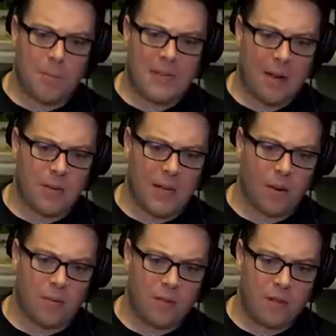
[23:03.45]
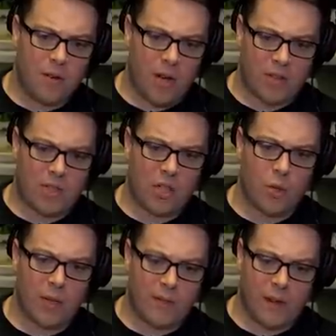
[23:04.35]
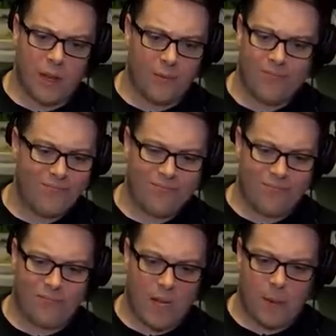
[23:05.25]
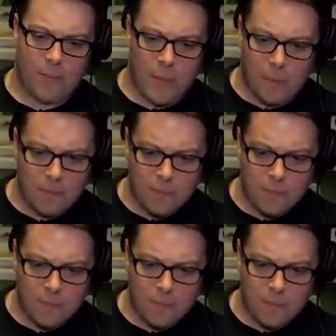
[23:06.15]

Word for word: up, down, down. Austin Creed fellow. Mm, no, no.